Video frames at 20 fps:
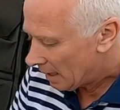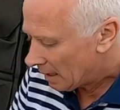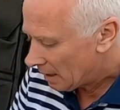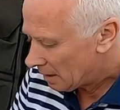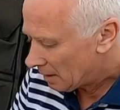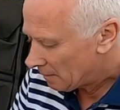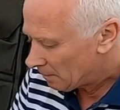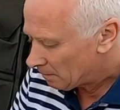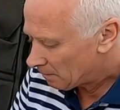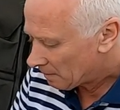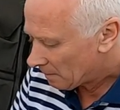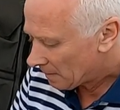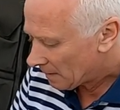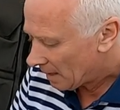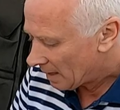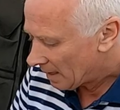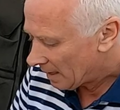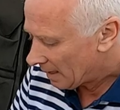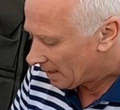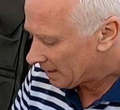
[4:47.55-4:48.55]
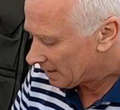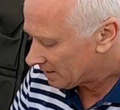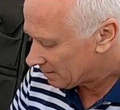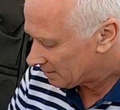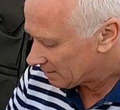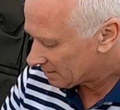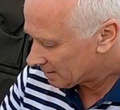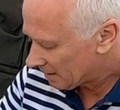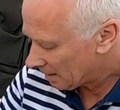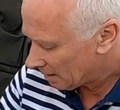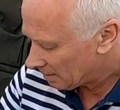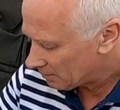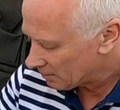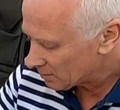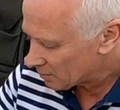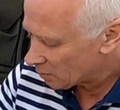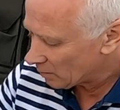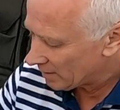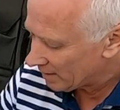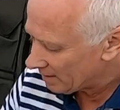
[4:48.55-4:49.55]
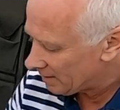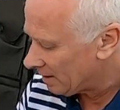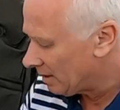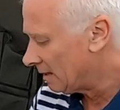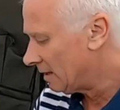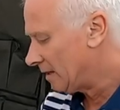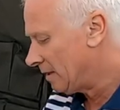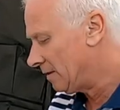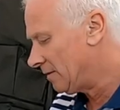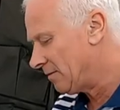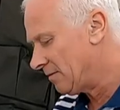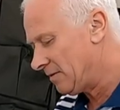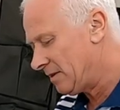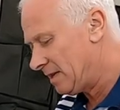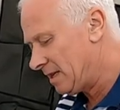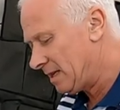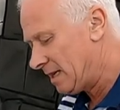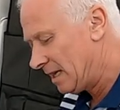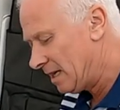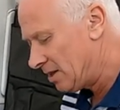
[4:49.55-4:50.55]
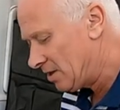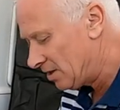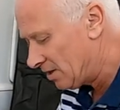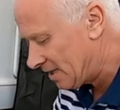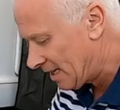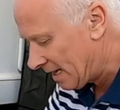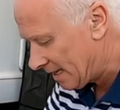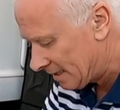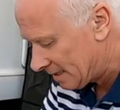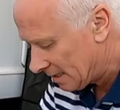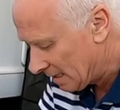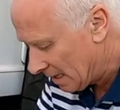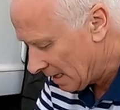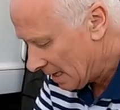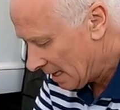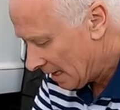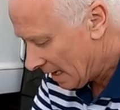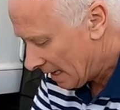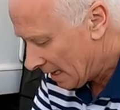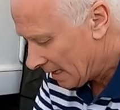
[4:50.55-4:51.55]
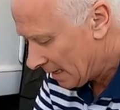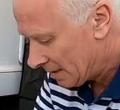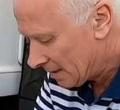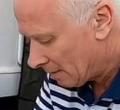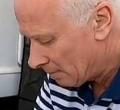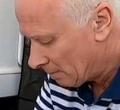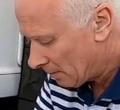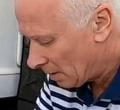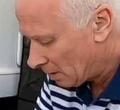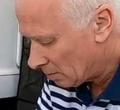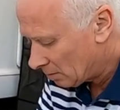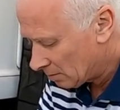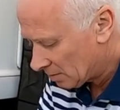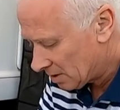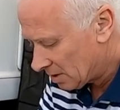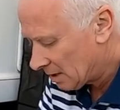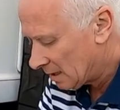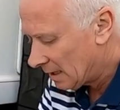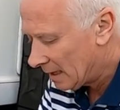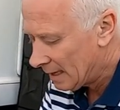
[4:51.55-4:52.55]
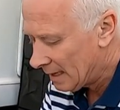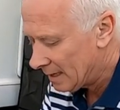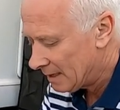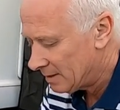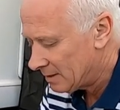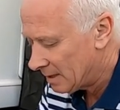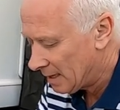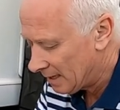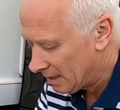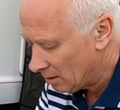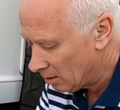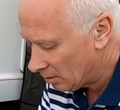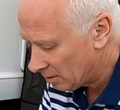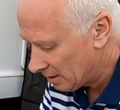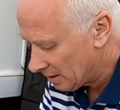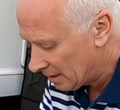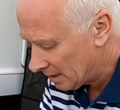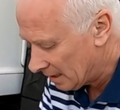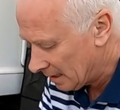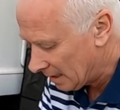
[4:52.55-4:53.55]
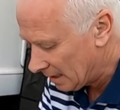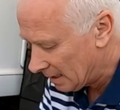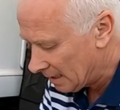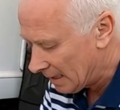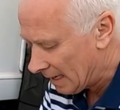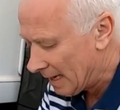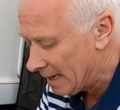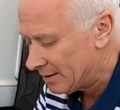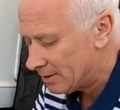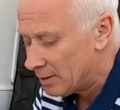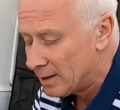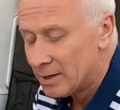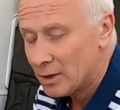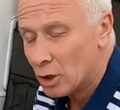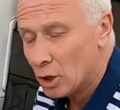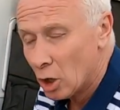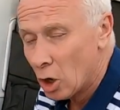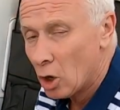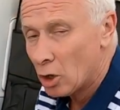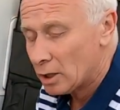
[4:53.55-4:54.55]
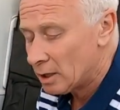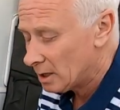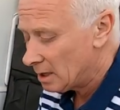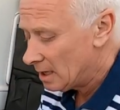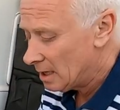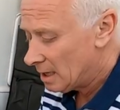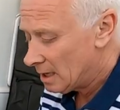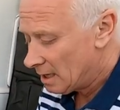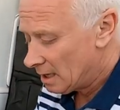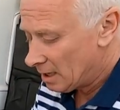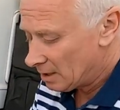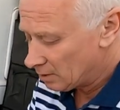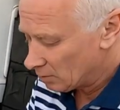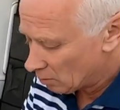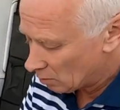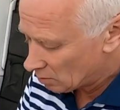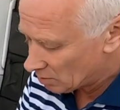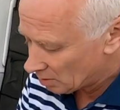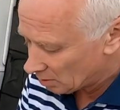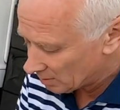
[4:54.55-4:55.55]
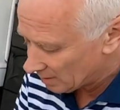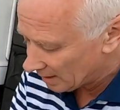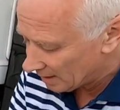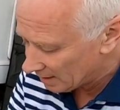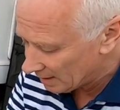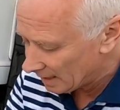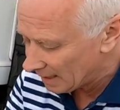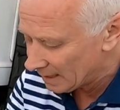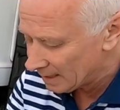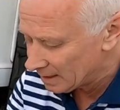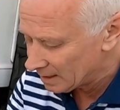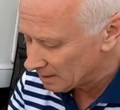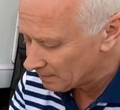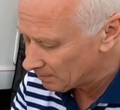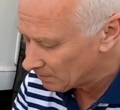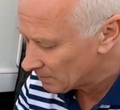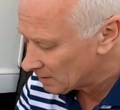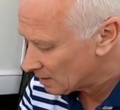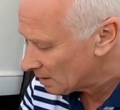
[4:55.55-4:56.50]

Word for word: Um, it comes with the inset and a bolt and a locking key and then a lock. You also get a,